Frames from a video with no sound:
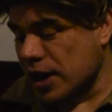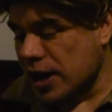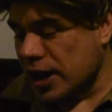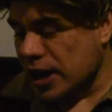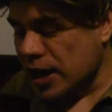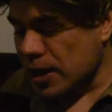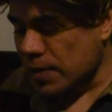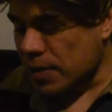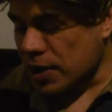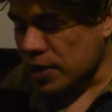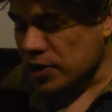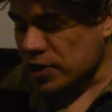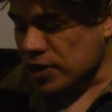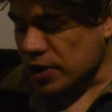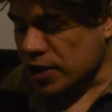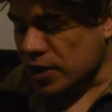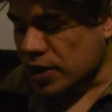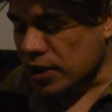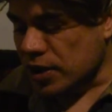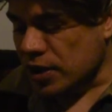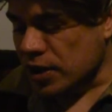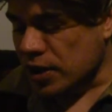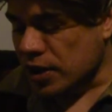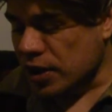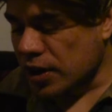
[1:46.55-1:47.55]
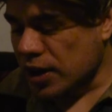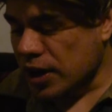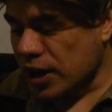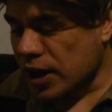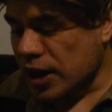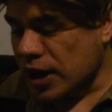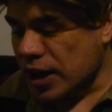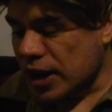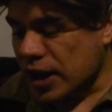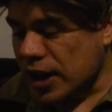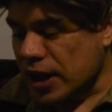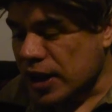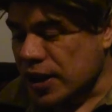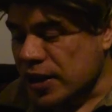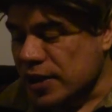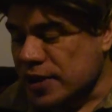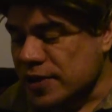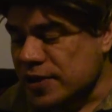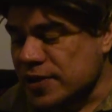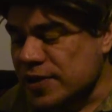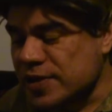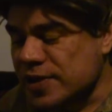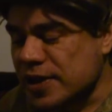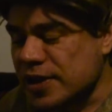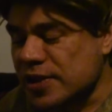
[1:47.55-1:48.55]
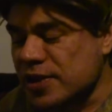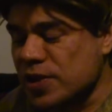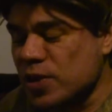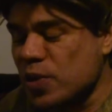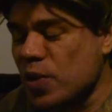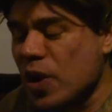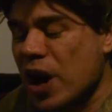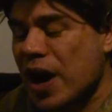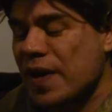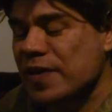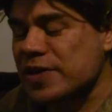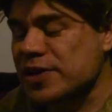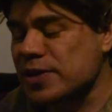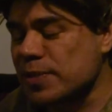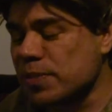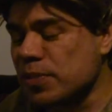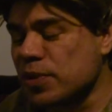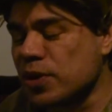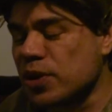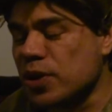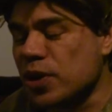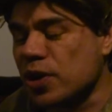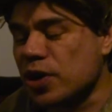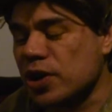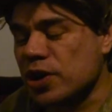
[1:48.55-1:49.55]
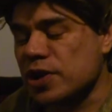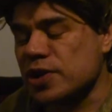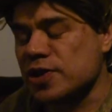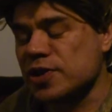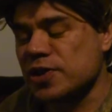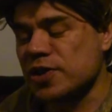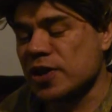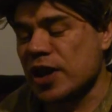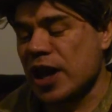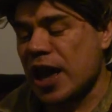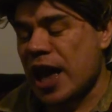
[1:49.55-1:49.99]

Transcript: Imagine here is that you have some girls